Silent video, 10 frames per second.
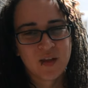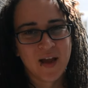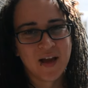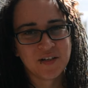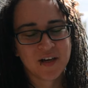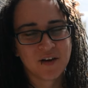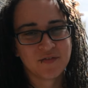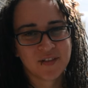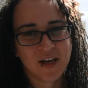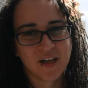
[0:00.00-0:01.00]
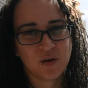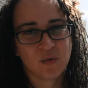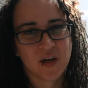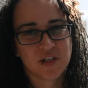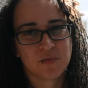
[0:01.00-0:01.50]
and have tiny
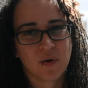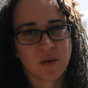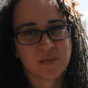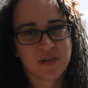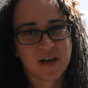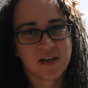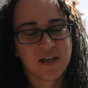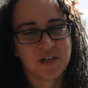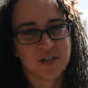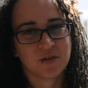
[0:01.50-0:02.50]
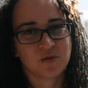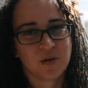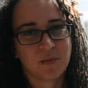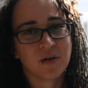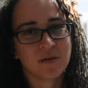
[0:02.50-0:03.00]
raised bumps at each
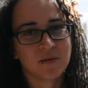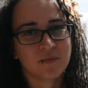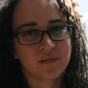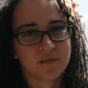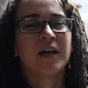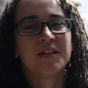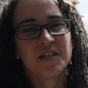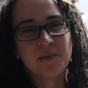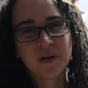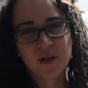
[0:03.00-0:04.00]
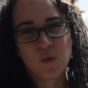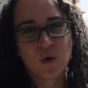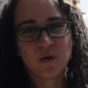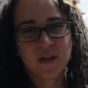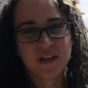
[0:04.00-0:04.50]
entry mark. It typically
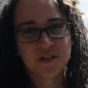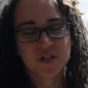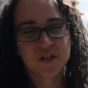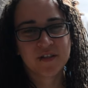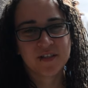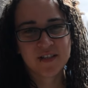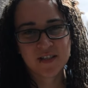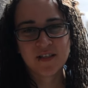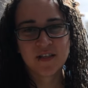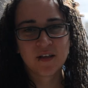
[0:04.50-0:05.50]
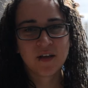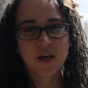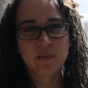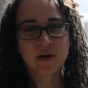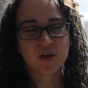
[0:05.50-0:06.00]
won't itch
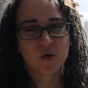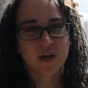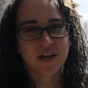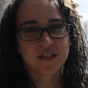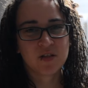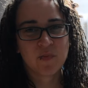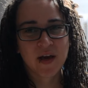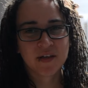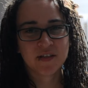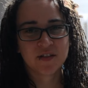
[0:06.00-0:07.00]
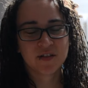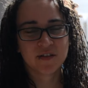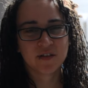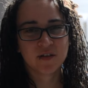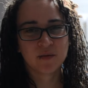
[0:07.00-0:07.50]
consistently, but you can expect it
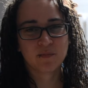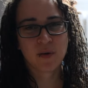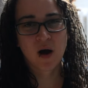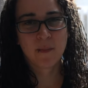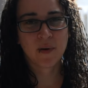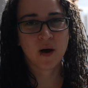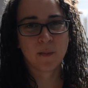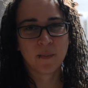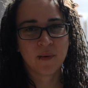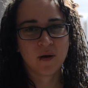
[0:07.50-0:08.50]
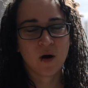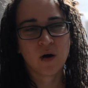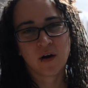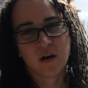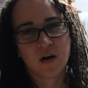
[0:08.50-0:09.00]
to pop up
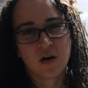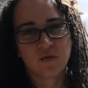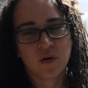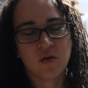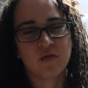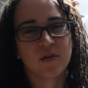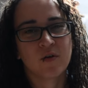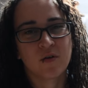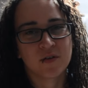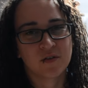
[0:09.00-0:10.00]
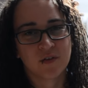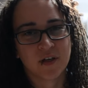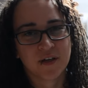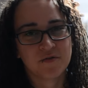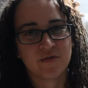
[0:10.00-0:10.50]
on and off over the course of the
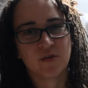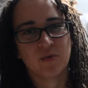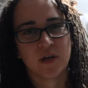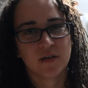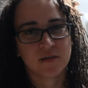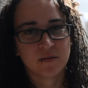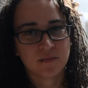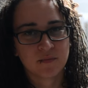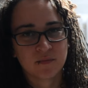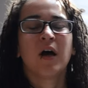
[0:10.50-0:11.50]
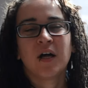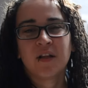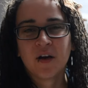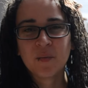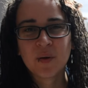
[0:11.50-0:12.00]
next few weeks. A
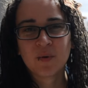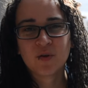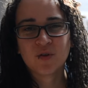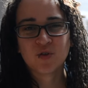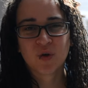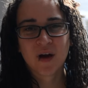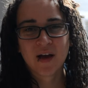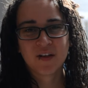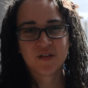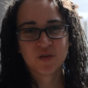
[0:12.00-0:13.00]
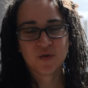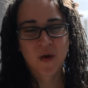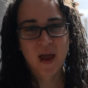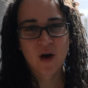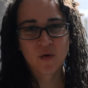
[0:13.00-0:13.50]
lot of people try to
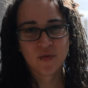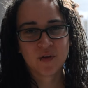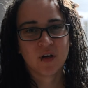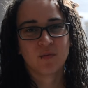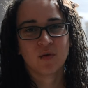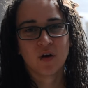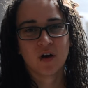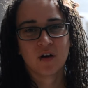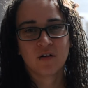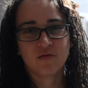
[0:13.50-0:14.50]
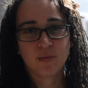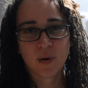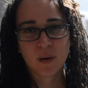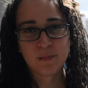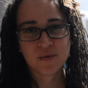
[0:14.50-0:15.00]
count the number of
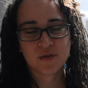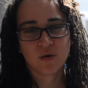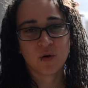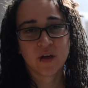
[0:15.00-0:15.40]
bumps or